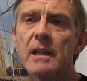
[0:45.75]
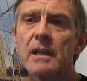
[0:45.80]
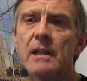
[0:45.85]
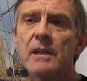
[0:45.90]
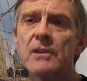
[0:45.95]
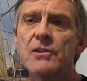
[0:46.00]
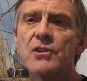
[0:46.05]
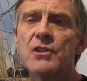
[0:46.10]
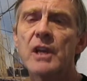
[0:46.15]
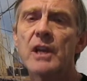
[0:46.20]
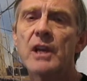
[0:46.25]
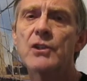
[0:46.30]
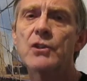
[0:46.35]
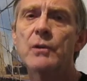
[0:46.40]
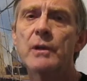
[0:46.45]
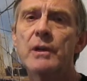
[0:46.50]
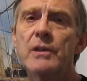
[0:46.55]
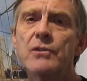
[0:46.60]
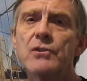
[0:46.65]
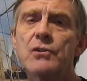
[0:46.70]
in a
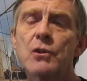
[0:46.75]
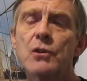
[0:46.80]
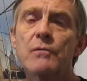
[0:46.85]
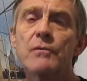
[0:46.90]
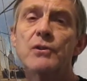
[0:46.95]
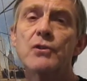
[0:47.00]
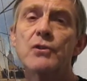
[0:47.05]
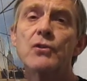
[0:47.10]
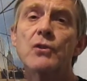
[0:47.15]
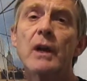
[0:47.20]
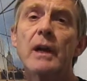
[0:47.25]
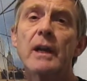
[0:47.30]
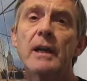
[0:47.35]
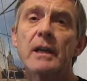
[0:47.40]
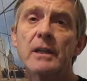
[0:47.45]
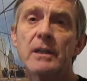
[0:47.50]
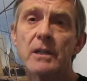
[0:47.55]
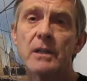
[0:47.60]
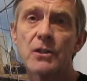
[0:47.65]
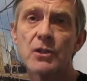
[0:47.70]
saturated surface dry
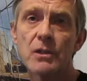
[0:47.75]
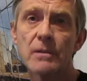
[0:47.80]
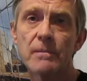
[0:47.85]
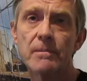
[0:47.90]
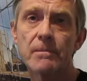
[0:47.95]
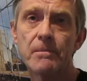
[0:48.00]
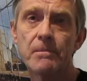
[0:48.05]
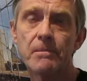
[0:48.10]
condition.